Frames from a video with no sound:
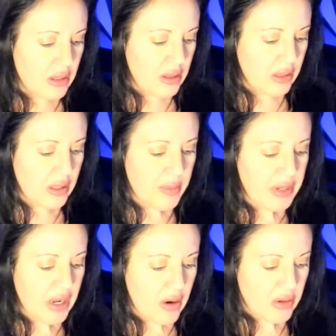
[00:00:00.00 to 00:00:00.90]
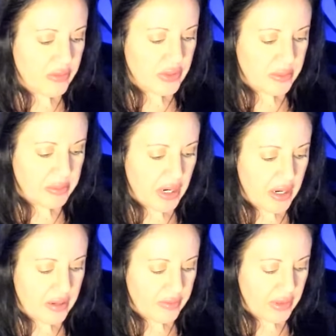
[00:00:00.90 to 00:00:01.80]
Coming out of some
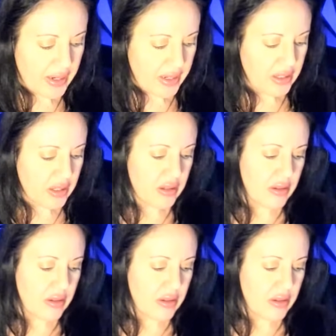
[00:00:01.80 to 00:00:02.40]
kind of like